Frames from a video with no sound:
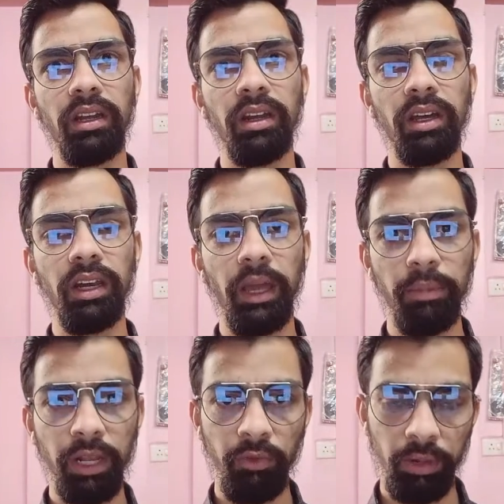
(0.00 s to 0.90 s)
learn
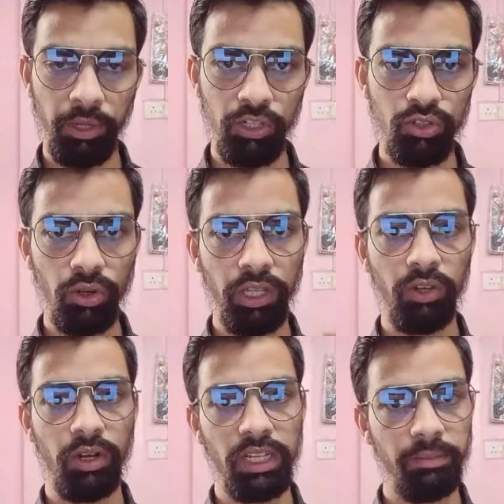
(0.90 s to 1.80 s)
library will be installed
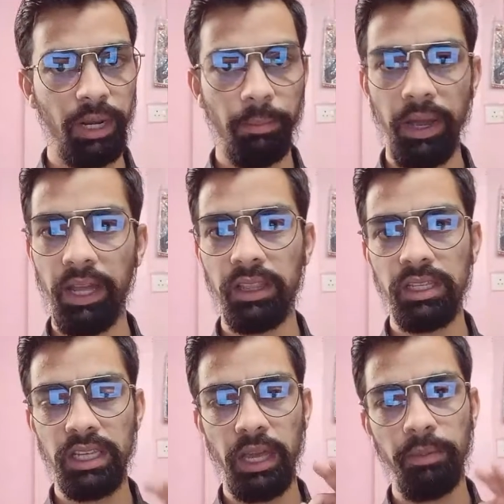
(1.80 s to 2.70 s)
in your Raspberry Pi, and
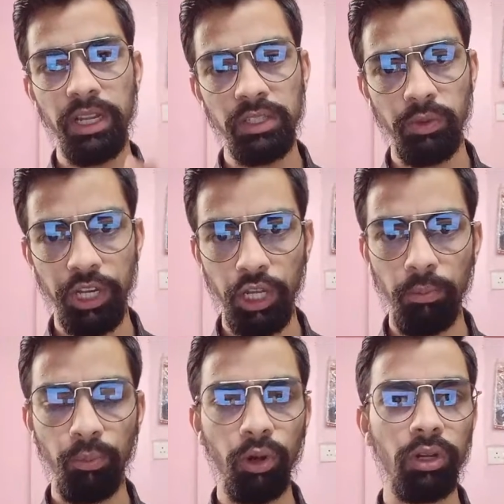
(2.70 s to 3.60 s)
this library is very
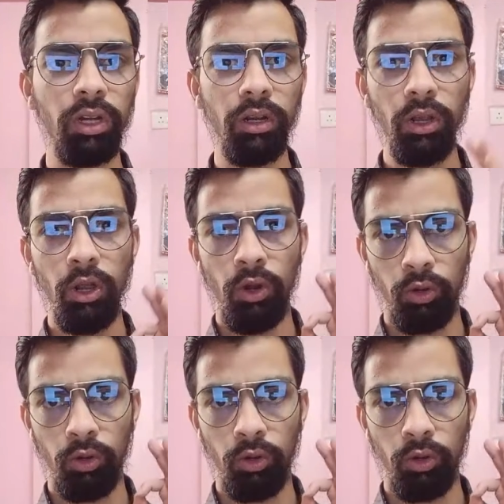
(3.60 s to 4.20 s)
important